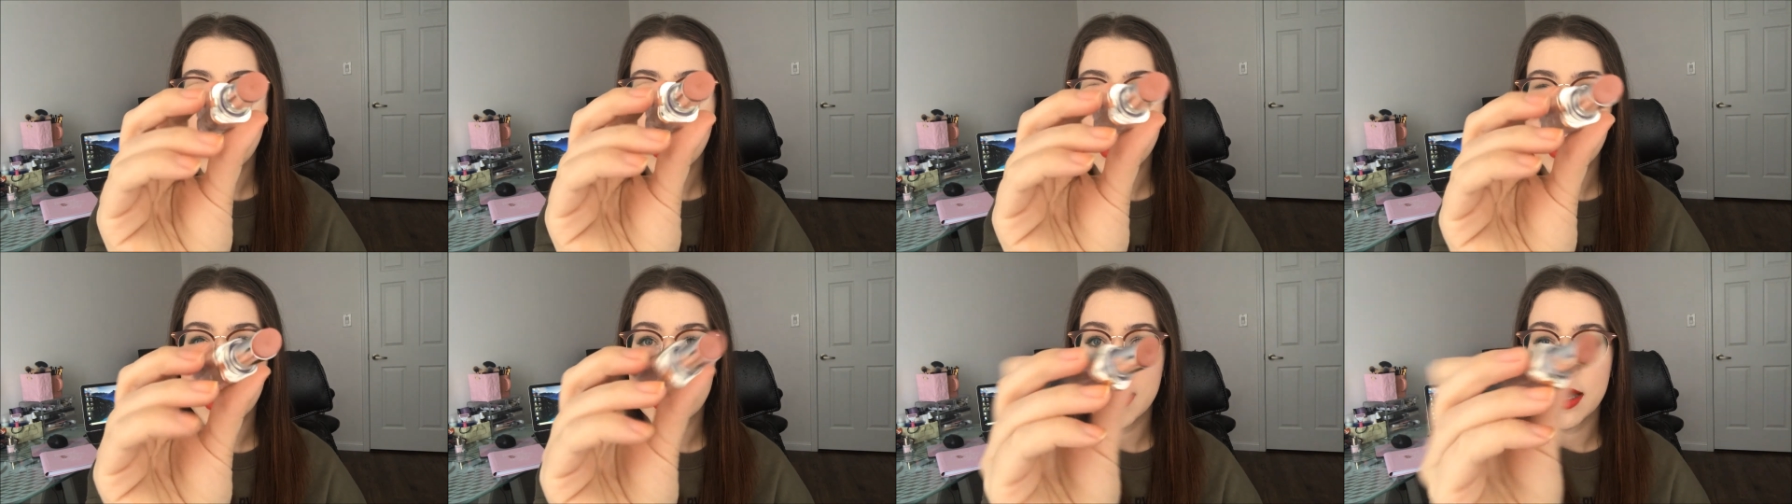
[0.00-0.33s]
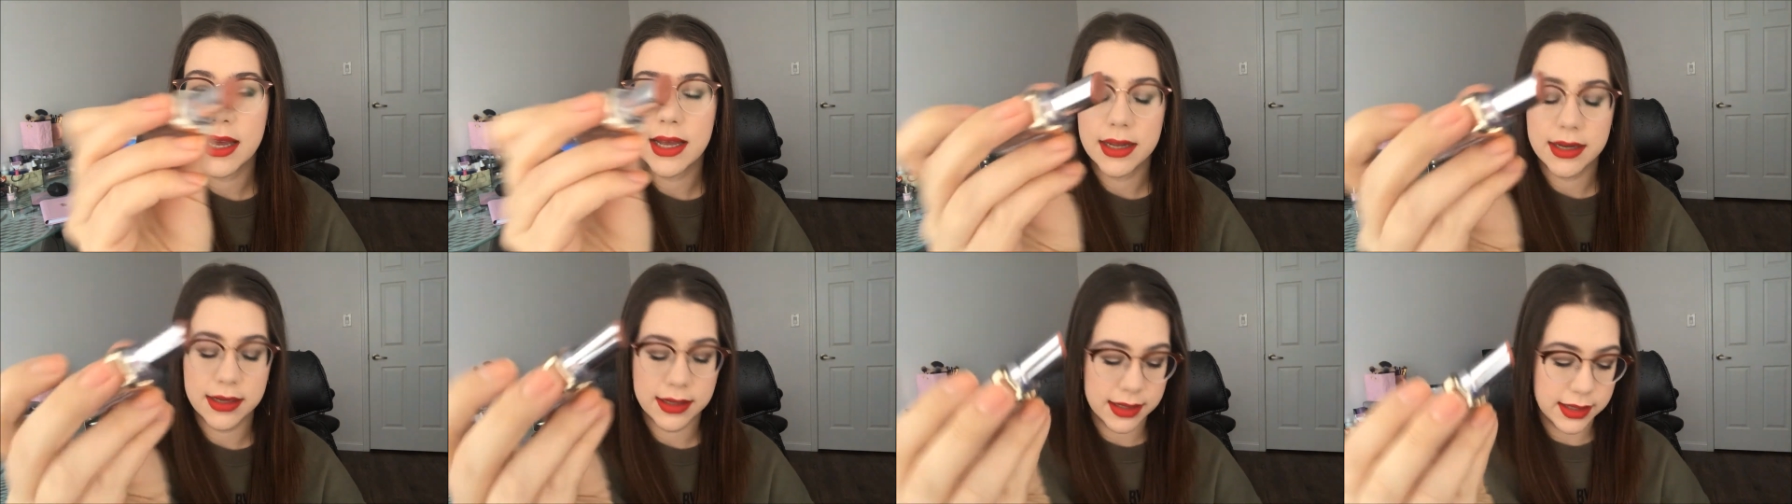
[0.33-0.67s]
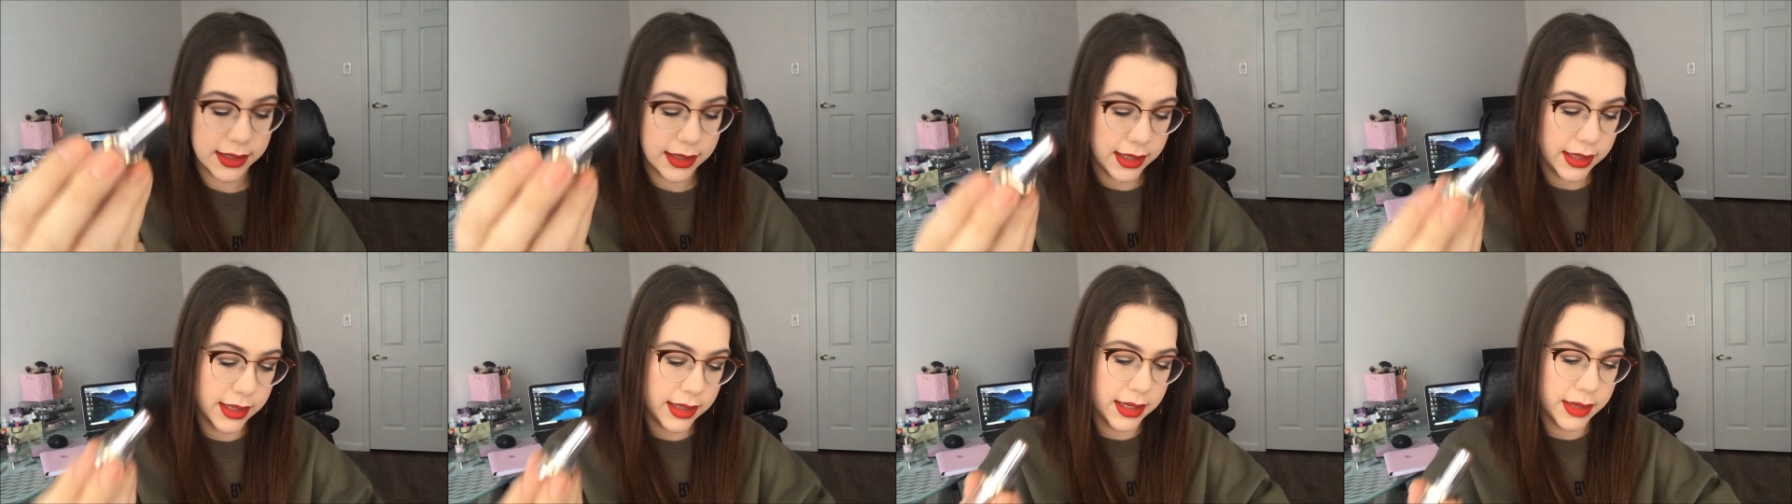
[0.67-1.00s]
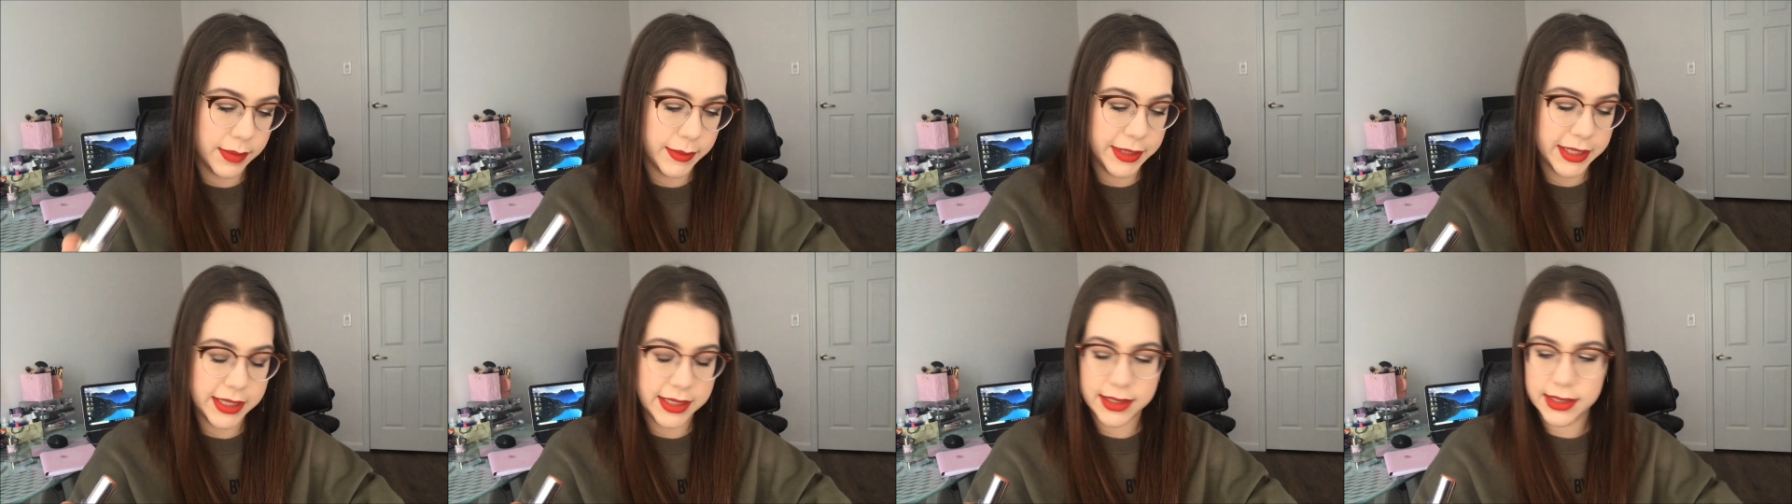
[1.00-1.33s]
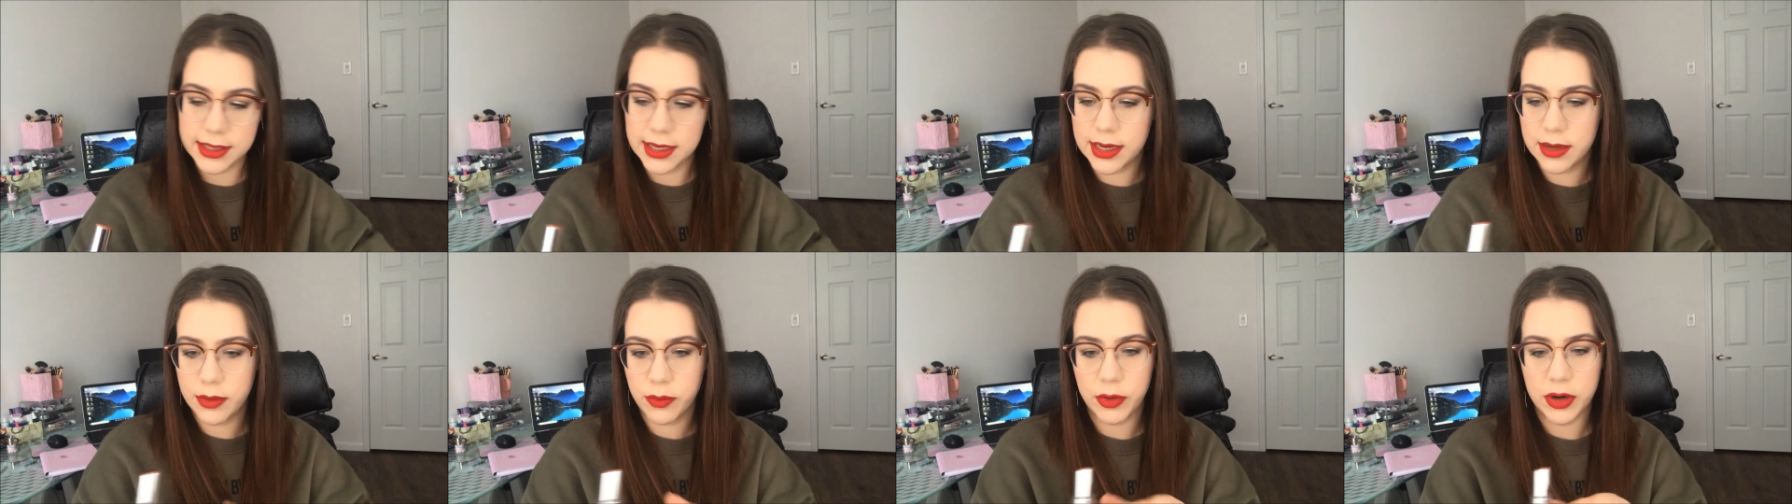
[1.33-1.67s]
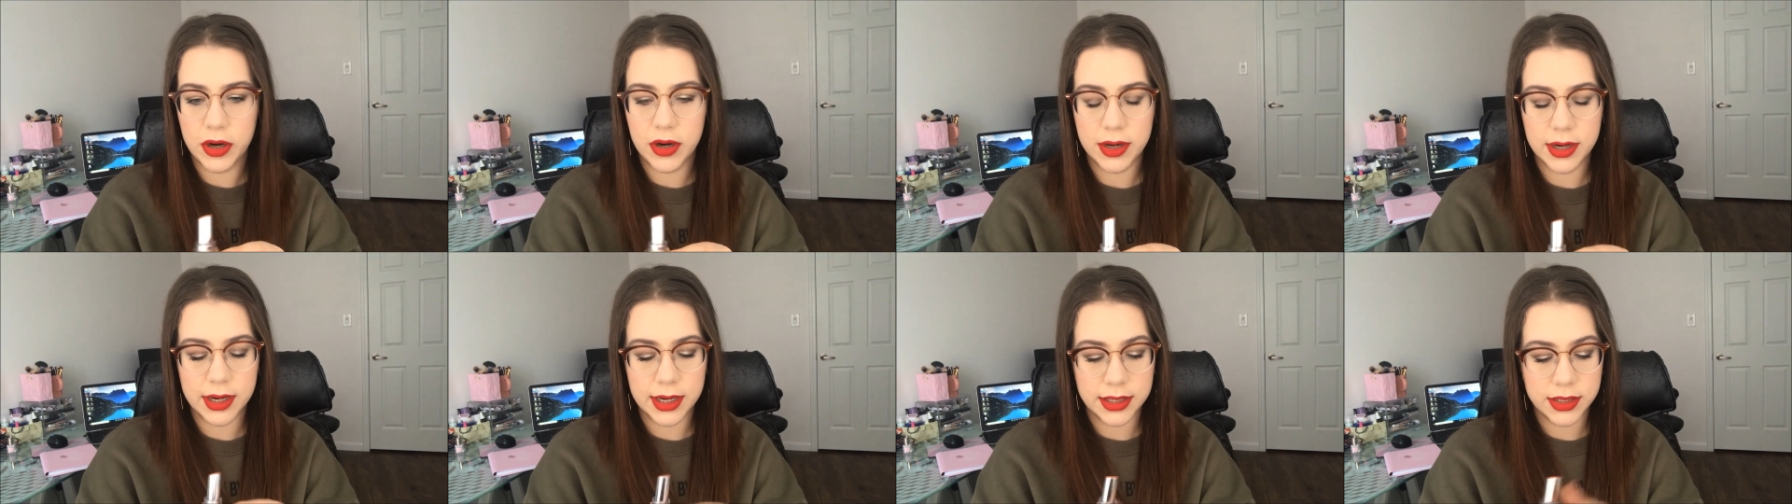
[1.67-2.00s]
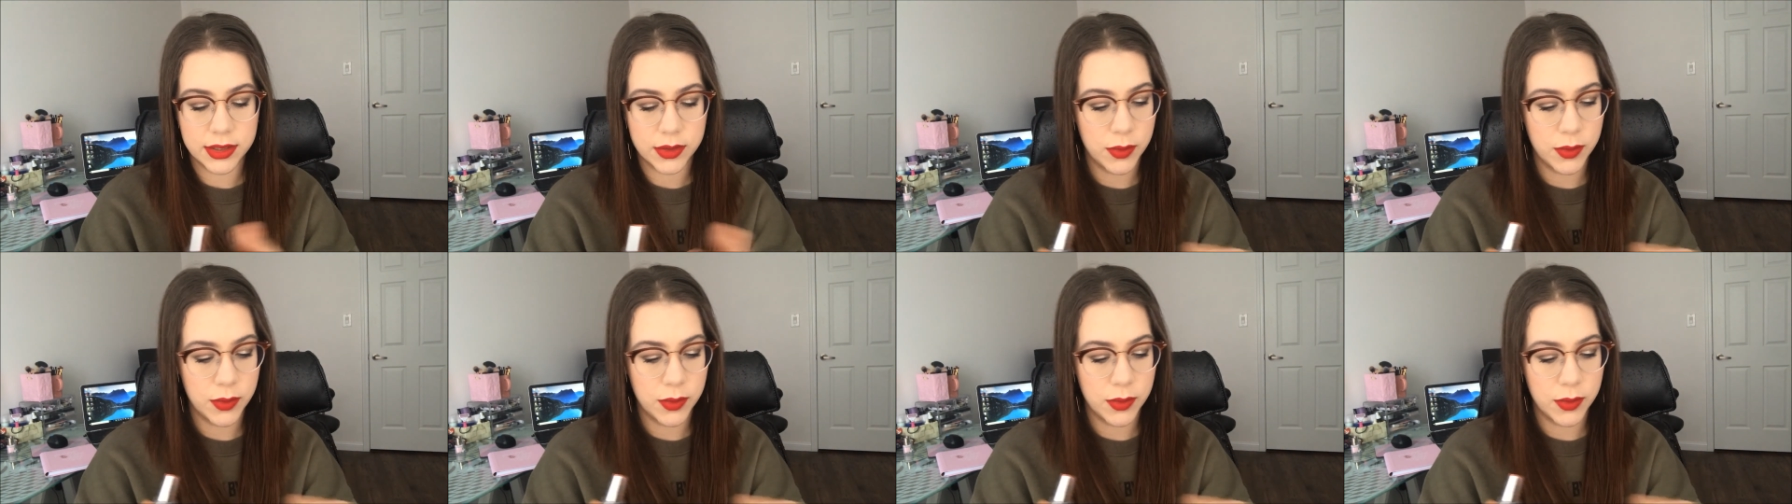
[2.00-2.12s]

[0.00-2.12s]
And let me see, where could I